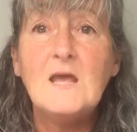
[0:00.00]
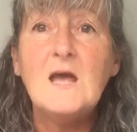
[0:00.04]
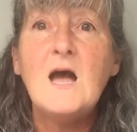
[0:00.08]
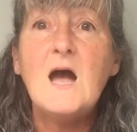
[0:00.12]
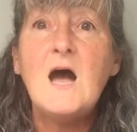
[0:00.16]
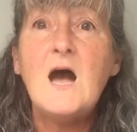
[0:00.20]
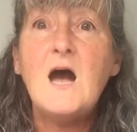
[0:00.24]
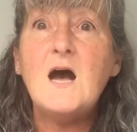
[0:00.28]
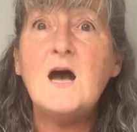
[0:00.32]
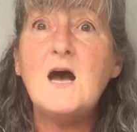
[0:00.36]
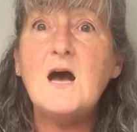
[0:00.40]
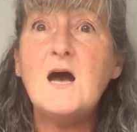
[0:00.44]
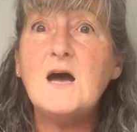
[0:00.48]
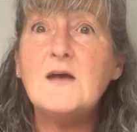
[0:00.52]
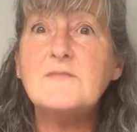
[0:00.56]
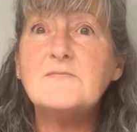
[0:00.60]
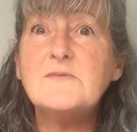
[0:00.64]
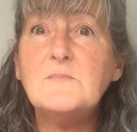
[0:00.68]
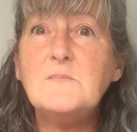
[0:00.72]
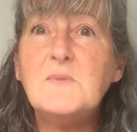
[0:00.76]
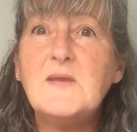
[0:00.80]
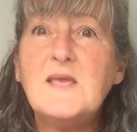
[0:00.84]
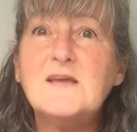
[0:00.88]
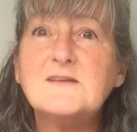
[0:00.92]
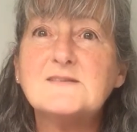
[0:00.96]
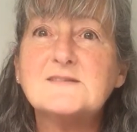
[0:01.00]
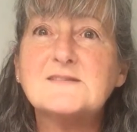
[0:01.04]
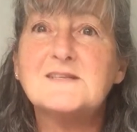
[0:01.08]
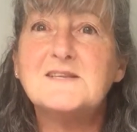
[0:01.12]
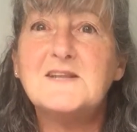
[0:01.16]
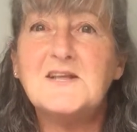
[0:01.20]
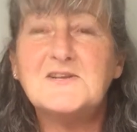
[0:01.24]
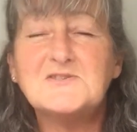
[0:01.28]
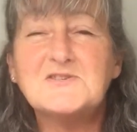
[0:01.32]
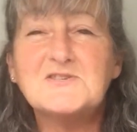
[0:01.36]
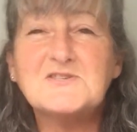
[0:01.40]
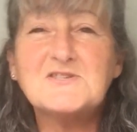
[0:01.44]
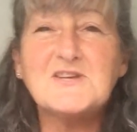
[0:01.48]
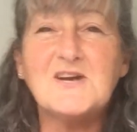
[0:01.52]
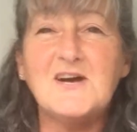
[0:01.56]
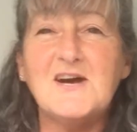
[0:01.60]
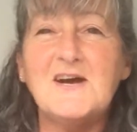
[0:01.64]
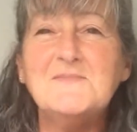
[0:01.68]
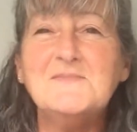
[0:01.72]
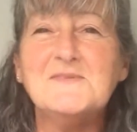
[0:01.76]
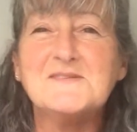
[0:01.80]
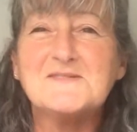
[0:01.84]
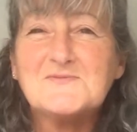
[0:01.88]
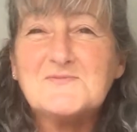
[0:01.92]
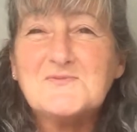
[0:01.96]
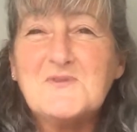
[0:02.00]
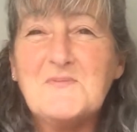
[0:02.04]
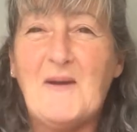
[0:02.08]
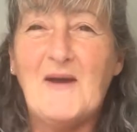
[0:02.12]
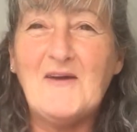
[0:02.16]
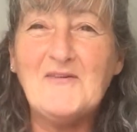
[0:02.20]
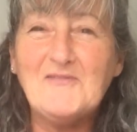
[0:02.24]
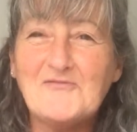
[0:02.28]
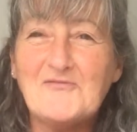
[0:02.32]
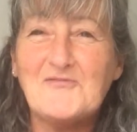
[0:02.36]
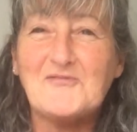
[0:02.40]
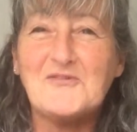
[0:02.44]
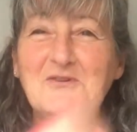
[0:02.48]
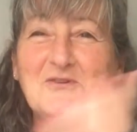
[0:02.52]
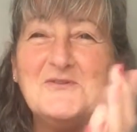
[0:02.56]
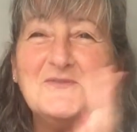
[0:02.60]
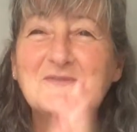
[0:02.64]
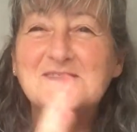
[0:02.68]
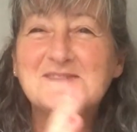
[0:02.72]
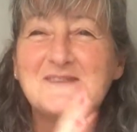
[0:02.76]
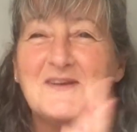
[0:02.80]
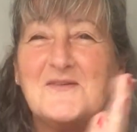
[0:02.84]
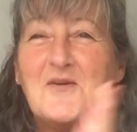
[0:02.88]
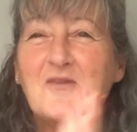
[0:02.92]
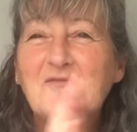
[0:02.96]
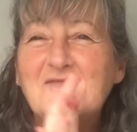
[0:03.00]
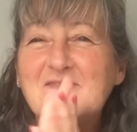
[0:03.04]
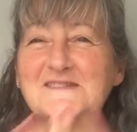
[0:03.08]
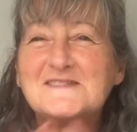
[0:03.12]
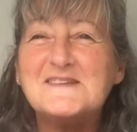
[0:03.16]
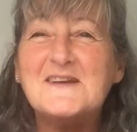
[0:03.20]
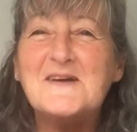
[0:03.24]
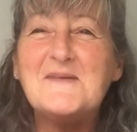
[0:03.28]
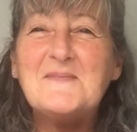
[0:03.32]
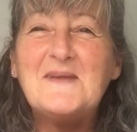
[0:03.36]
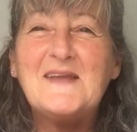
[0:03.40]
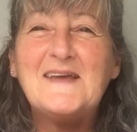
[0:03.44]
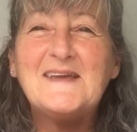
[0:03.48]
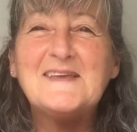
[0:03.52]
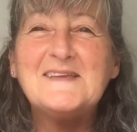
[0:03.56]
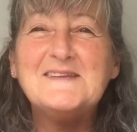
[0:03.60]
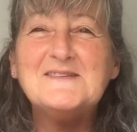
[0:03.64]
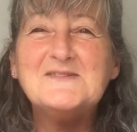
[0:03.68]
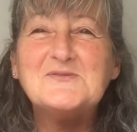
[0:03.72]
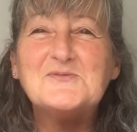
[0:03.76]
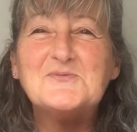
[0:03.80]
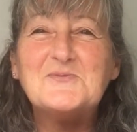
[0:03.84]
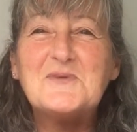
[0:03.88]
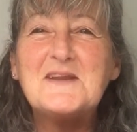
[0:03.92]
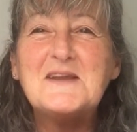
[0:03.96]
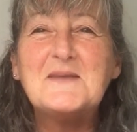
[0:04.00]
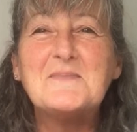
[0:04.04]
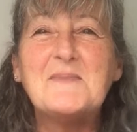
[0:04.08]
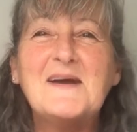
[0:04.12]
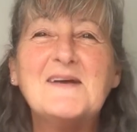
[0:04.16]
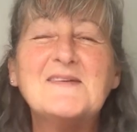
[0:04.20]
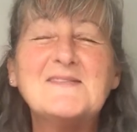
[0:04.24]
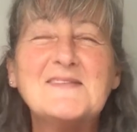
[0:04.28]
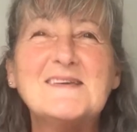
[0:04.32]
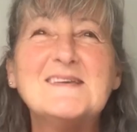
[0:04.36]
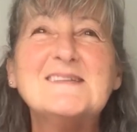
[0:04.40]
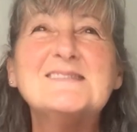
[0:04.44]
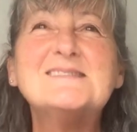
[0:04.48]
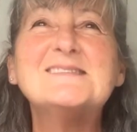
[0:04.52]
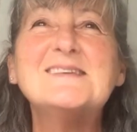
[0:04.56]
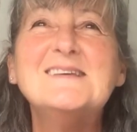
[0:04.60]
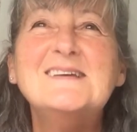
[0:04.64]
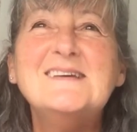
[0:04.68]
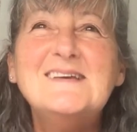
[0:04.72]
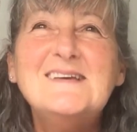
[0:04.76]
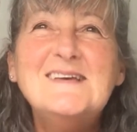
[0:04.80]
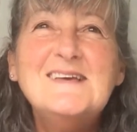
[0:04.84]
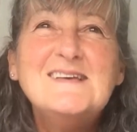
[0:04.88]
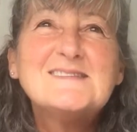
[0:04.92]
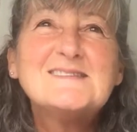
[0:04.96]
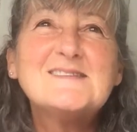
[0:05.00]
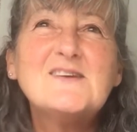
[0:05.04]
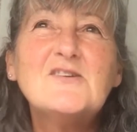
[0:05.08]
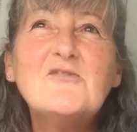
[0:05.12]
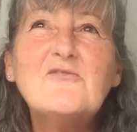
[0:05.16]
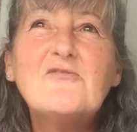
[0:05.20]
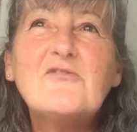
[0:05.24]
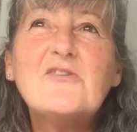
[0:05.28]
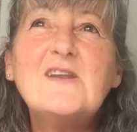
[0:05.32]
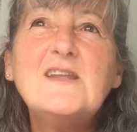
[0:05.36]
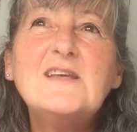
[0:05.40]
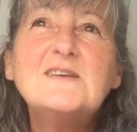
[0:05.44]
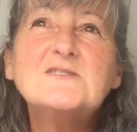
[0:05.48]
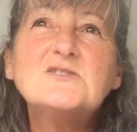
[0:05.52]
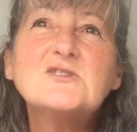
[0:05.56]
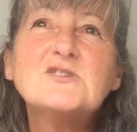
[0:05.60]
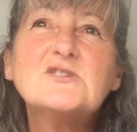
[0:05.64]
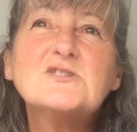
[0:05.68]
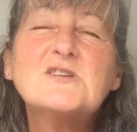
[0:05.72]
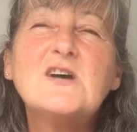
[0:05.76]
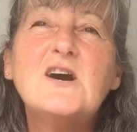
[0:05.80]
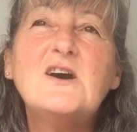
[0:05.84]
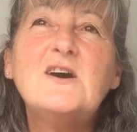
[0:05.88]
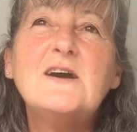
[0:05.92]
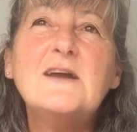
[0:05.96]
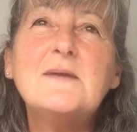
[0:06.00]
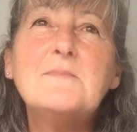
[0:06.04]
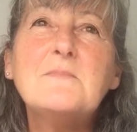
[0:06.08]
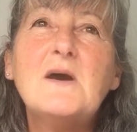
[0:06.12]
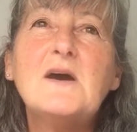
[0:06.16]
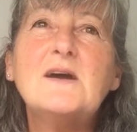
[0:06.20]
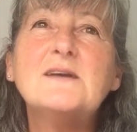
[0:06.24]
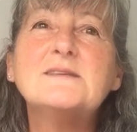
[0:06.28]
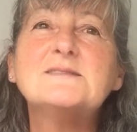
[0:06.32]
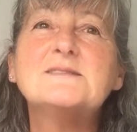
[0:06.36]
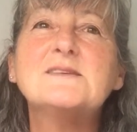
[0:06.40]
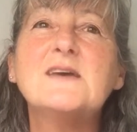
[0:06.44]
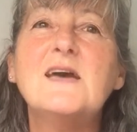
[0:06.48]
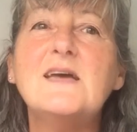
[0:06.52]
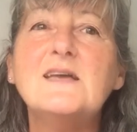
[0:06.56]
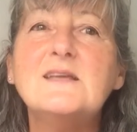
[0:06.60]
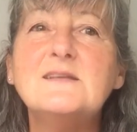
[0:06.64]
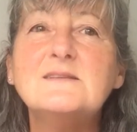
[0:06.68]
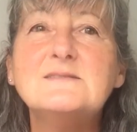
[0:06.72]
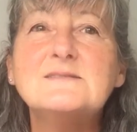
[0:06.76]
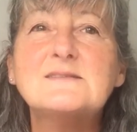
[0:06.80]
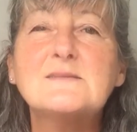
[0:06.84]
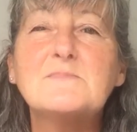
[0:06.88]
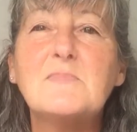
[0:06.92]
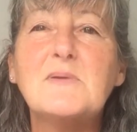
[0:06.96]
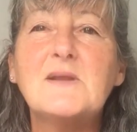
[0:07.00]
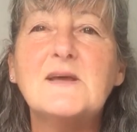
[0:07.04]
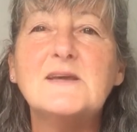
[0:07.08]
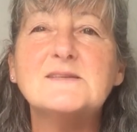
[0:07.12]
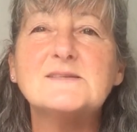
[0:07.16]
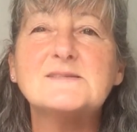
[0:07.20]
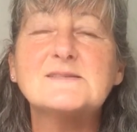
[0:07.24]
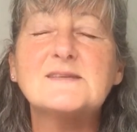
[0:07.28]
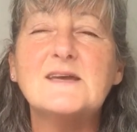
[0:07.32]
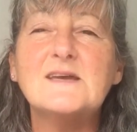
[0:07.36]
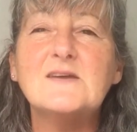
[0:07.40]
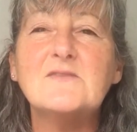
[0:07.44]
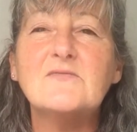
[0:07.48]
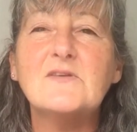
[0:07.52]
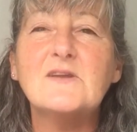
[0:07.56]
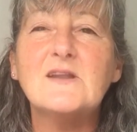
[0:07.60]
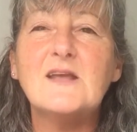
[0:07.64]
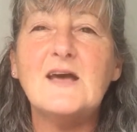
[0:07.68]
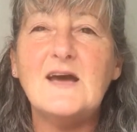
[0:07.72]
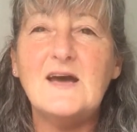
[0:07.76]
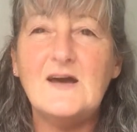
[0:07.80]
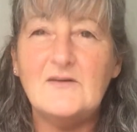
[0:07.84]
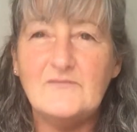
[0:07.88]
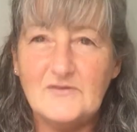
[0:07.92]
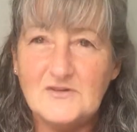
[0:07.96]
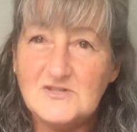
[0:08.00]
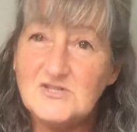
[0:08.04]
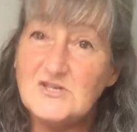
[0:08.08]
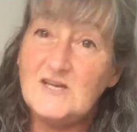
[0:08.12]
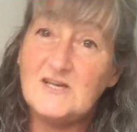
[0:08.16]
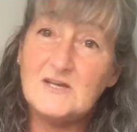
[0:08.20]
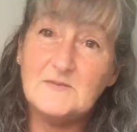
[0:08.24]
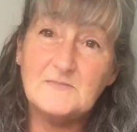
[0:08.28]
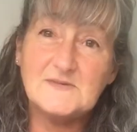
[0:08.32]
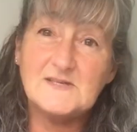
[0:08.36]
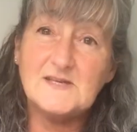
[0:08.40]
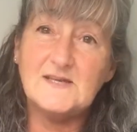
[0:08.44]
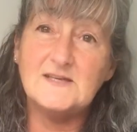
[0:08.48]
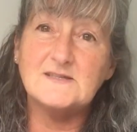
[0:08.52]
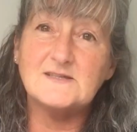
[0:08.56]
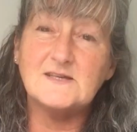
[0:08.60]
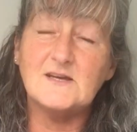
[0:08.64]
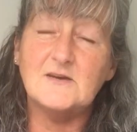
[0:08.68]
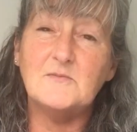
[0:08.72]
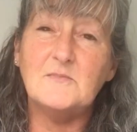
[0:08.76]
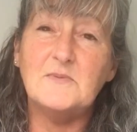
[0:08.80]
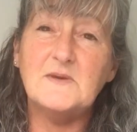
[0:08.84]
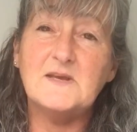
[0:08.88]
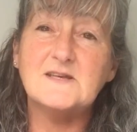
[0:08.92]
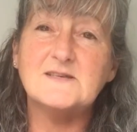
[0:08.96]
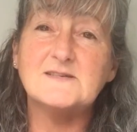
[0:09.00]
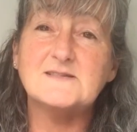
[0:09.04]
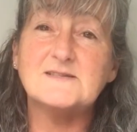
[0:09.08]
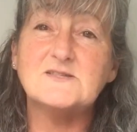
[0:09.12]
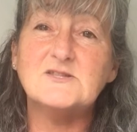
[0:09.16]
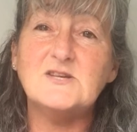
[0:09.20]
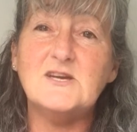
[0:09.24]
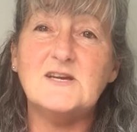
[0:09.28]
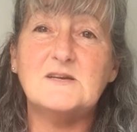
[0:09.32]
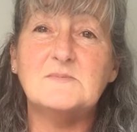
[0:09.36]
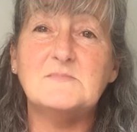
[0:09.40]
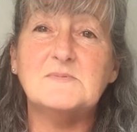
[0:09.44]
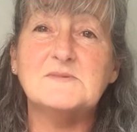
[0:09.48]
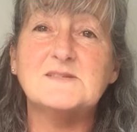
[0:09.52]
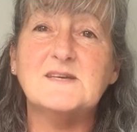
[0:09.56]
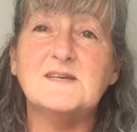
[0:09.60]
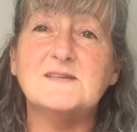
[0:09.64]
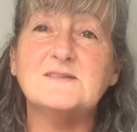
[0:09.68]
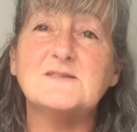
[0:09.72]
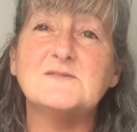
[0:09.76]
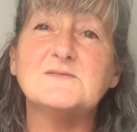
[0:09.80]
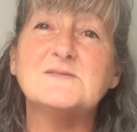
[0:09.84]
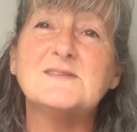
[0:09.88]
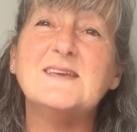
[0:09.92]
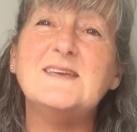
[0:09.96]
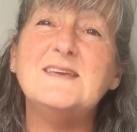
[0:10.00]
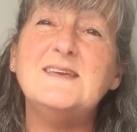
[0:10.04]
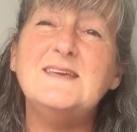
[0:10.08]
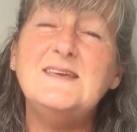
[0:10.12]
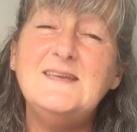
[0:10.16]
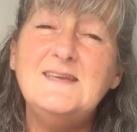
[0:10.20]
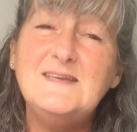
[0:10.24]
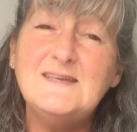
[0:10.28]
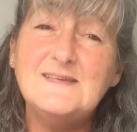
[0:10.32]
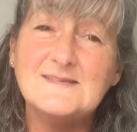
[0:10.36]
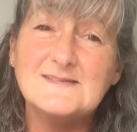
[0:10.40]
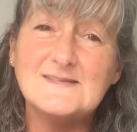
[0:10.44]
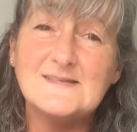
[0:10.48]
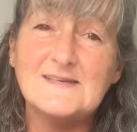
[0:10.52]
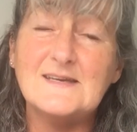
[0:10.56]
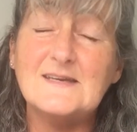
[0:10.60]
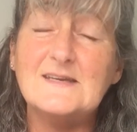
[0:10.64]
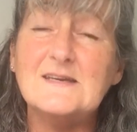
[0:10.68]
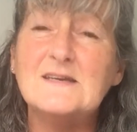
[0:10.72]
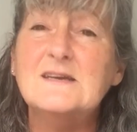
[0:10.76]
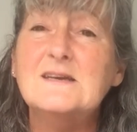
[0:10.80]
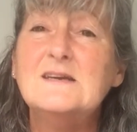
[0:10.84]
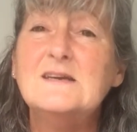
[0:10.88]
Then we get to lunchtime. This is all about food, so obviously I'm liking talking about this. So for lunchtime, I tend to play it safe and have a jacket potato, because jacket potato is easy